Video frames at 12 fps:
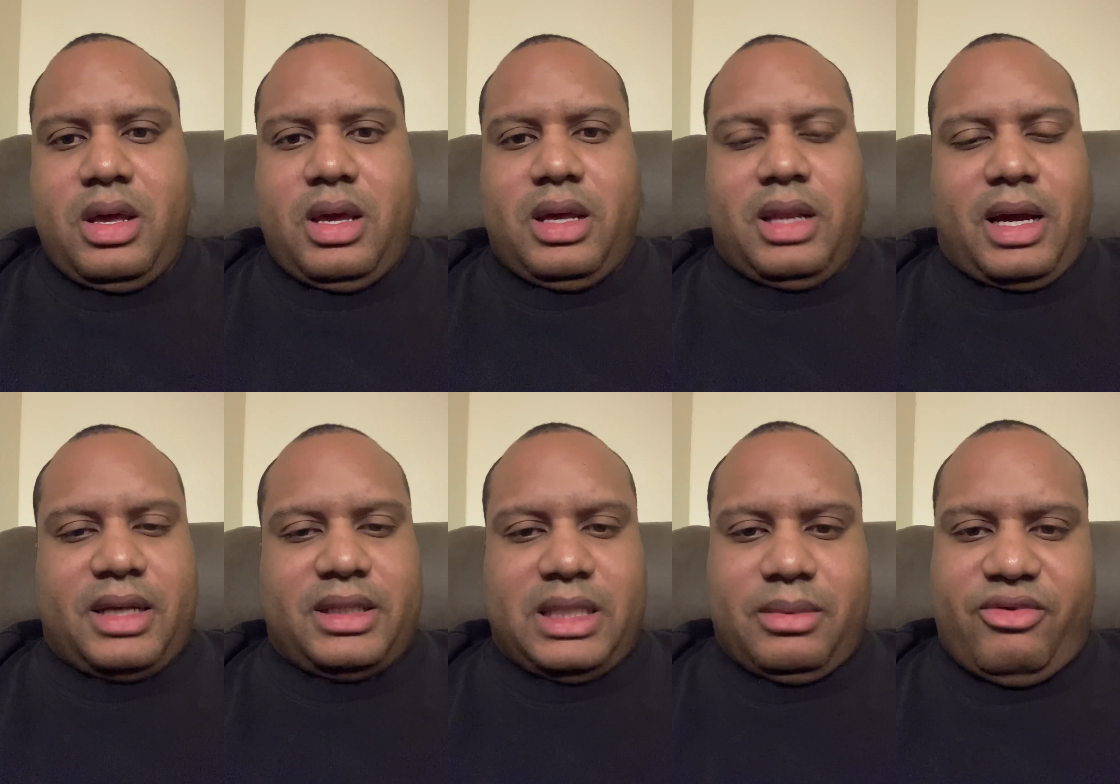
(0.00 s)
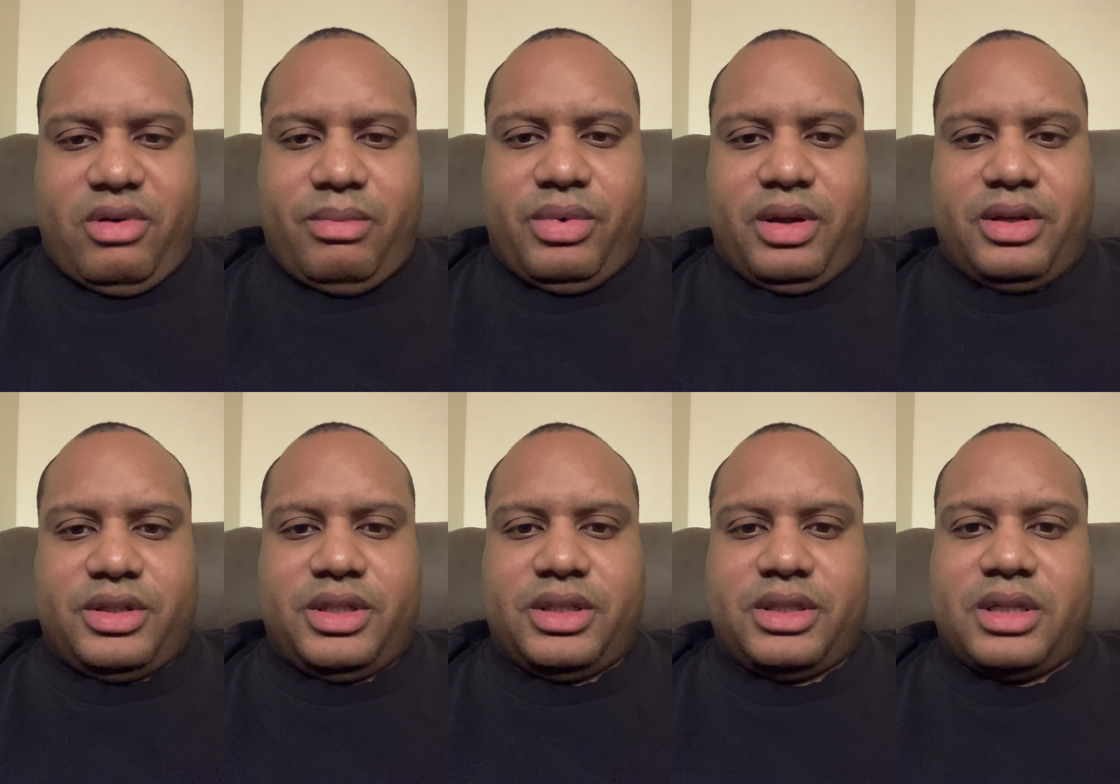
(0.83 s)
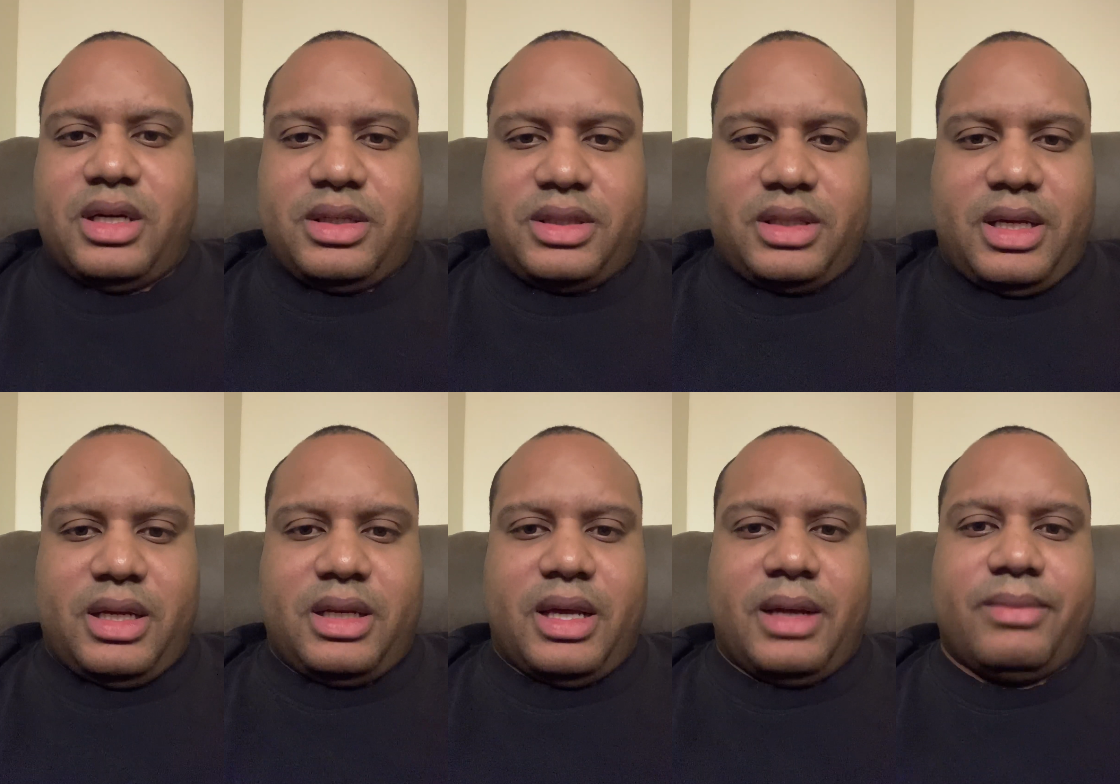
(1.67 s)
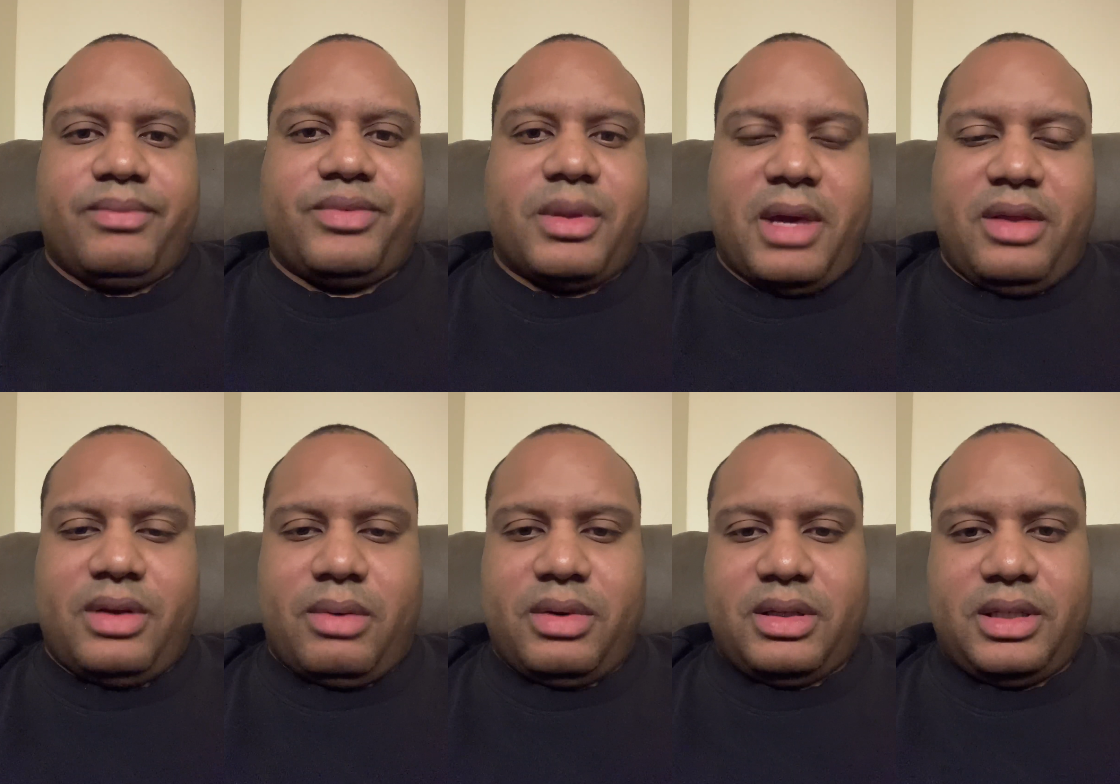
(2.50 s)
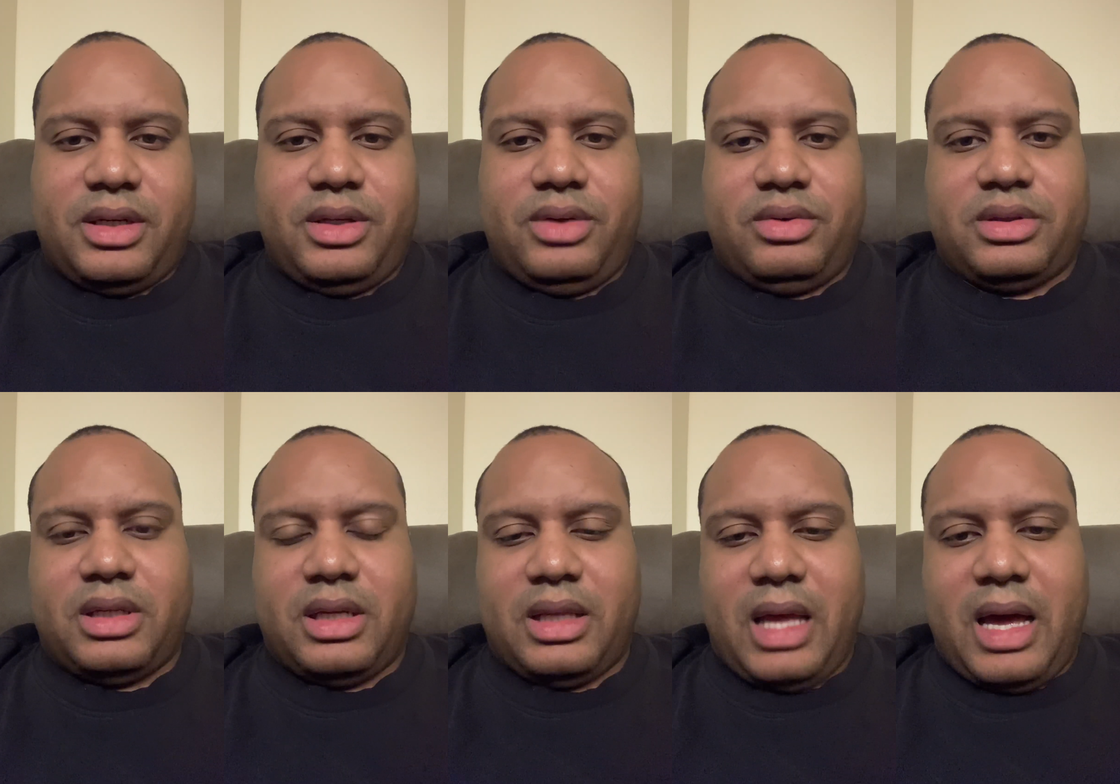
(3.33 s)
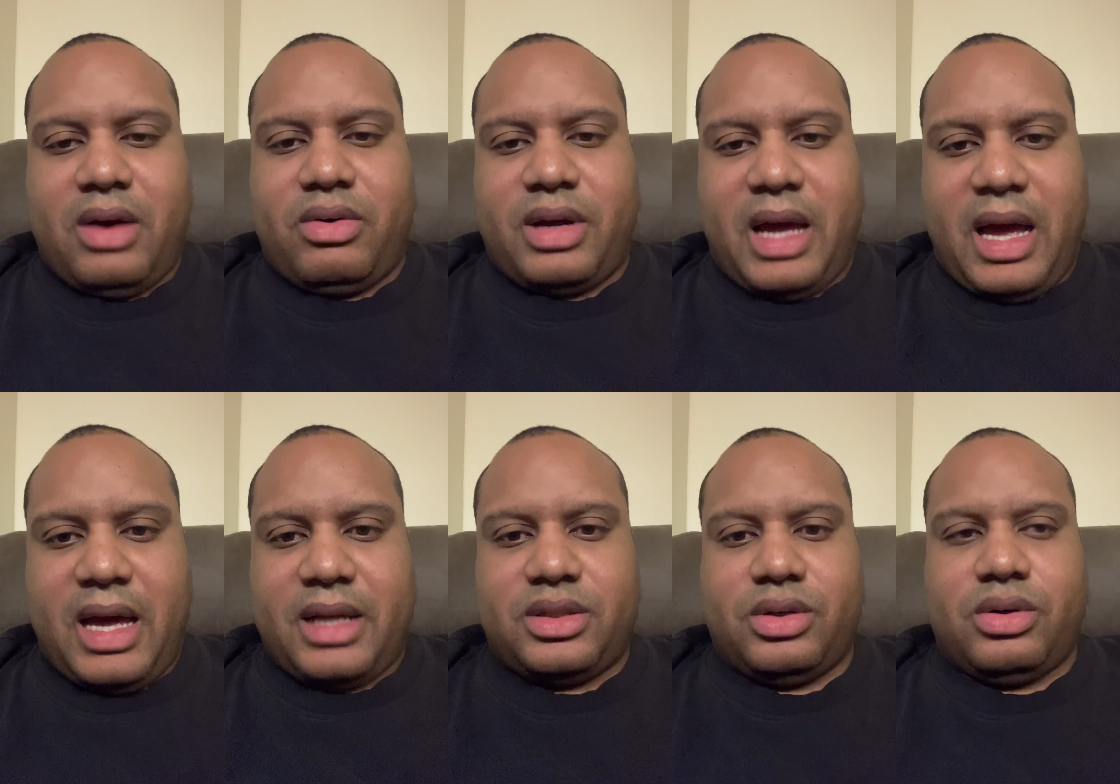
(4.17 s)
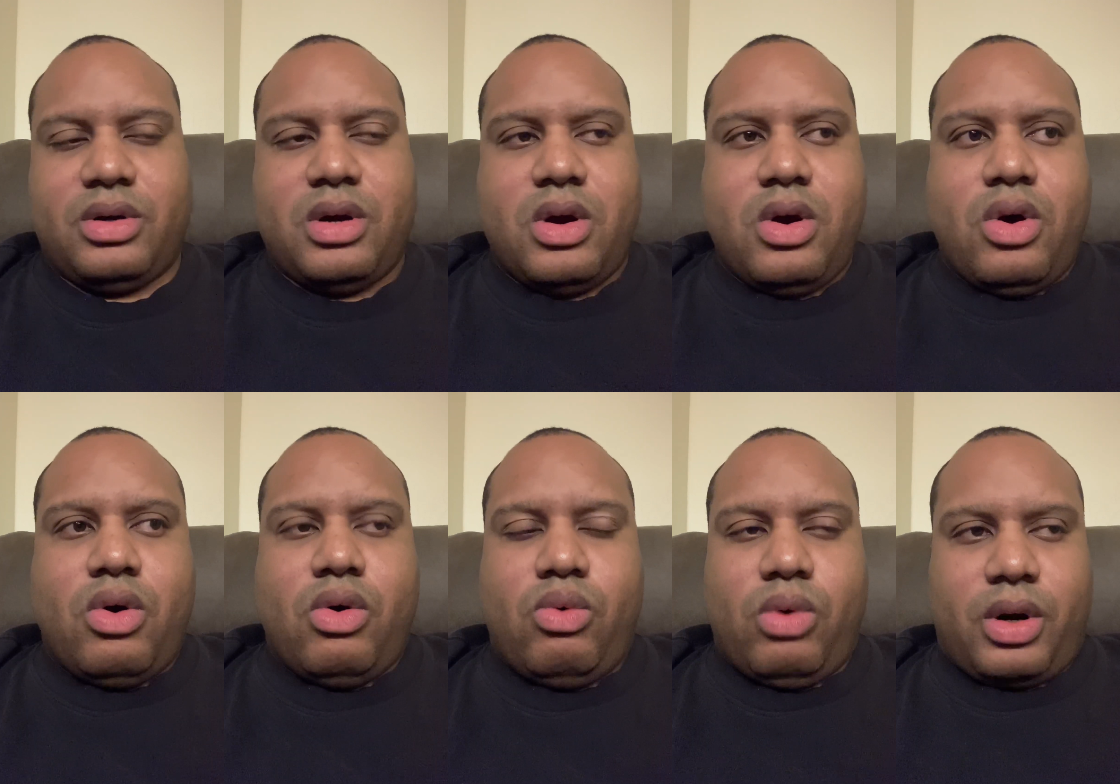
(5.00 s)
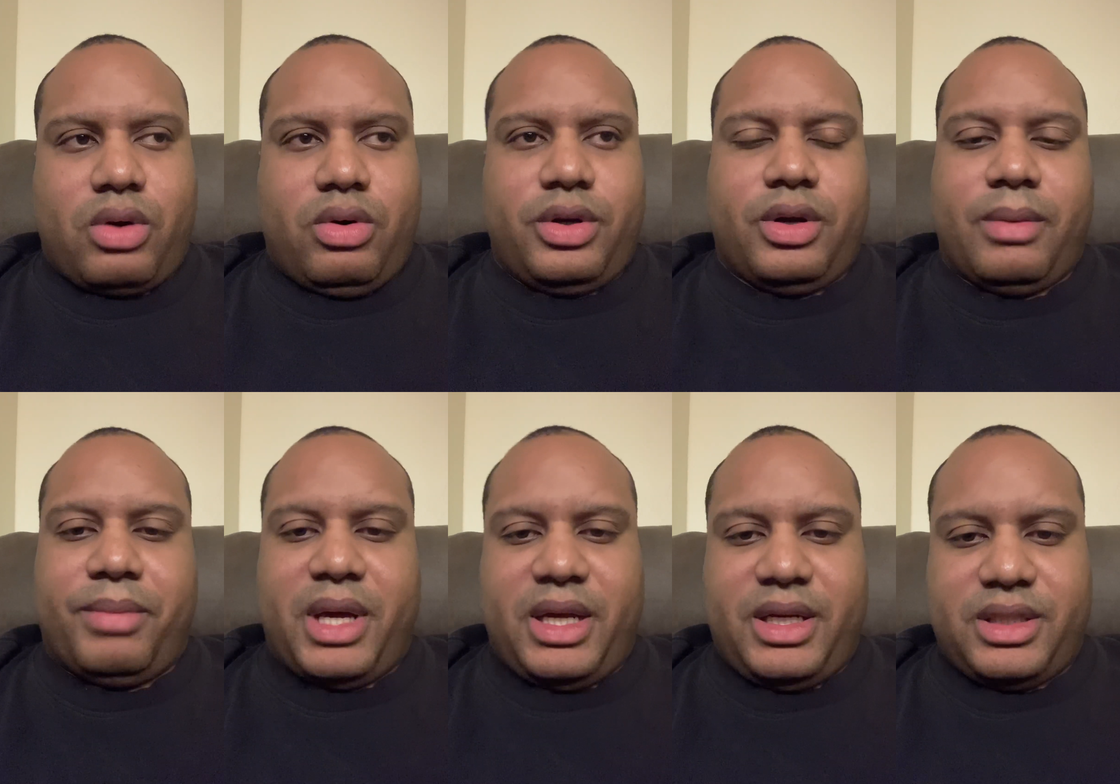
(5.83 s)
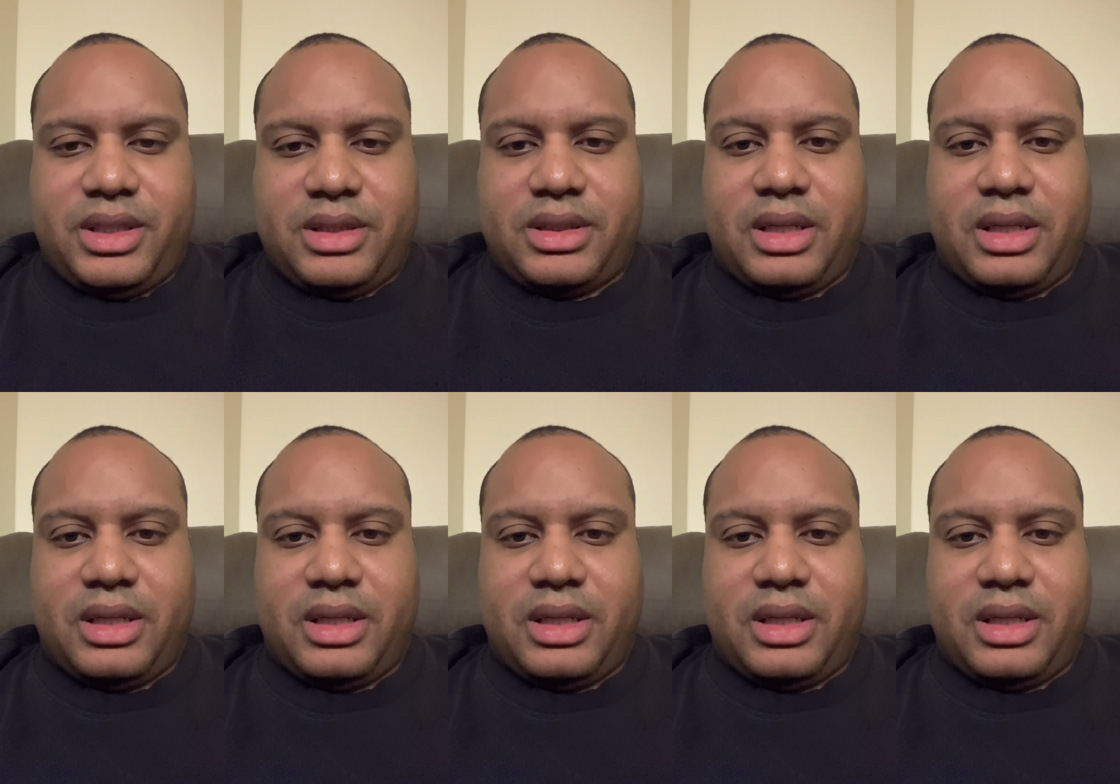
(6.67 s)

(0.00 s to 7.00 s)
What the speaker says: And like I said before, brothers, just understand that the main thing I want to tell you is allow God to work on your patience.